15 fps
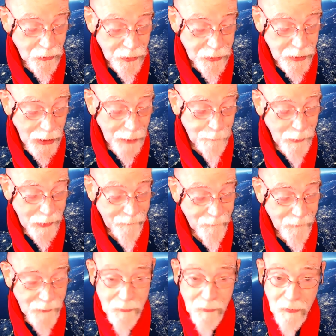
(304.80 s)
good and
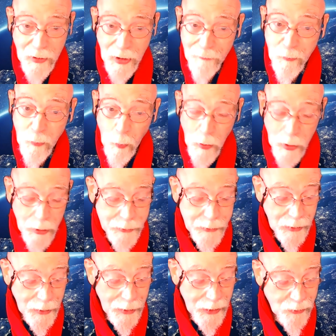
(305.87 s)
benefits of
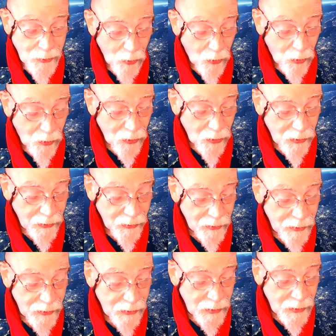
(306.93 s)
one and all,
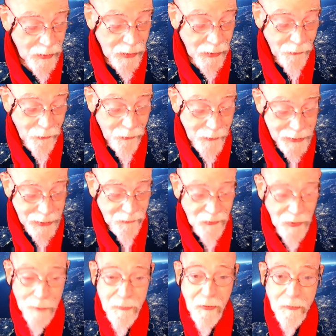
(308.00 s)
then
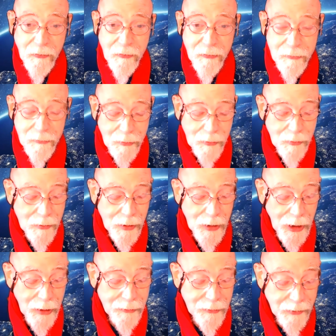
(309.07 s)
accept it
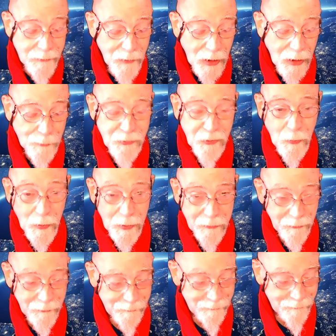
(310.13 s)
and live up to it.
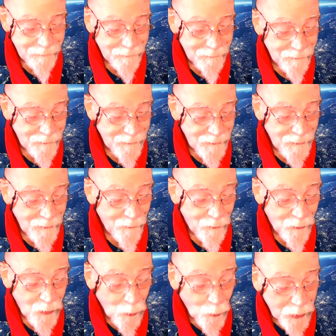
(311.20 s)

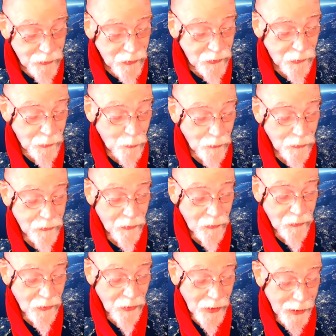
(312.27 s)
Which is to
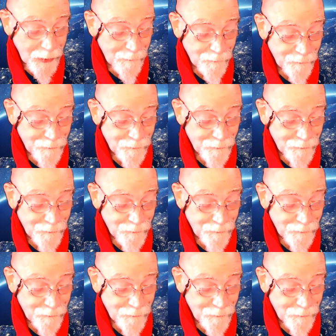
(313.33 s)
say,